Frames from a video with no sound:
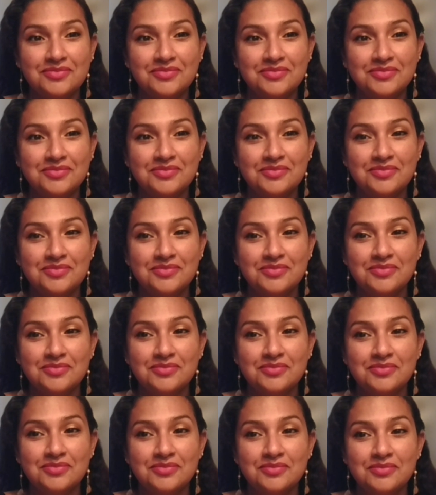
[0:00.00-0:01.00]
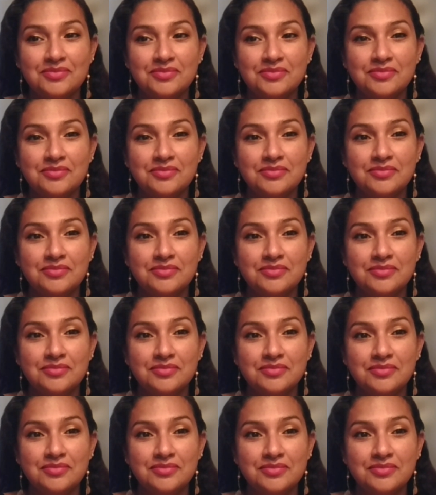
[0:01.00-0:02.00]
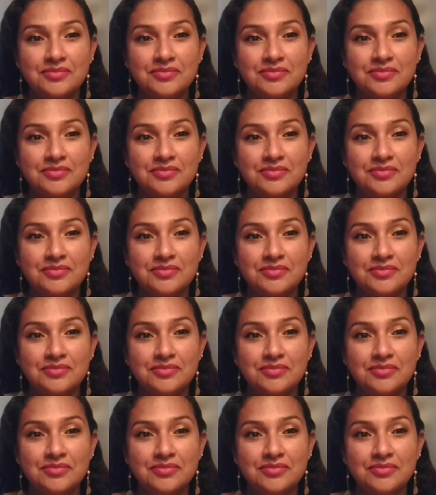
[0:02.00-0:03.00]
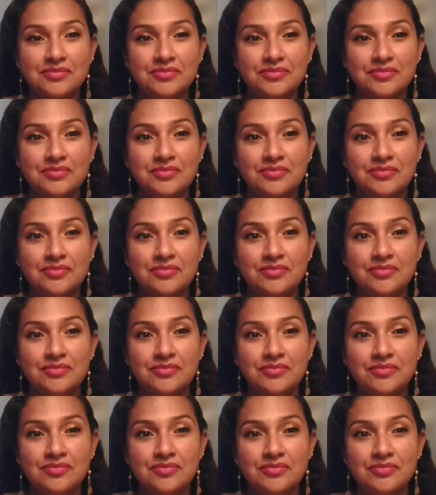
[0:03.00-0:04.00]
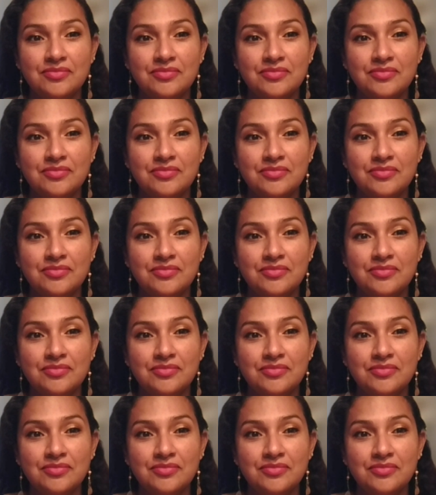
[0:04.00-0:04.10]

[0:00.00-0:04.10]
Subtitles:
This person isn't speaking.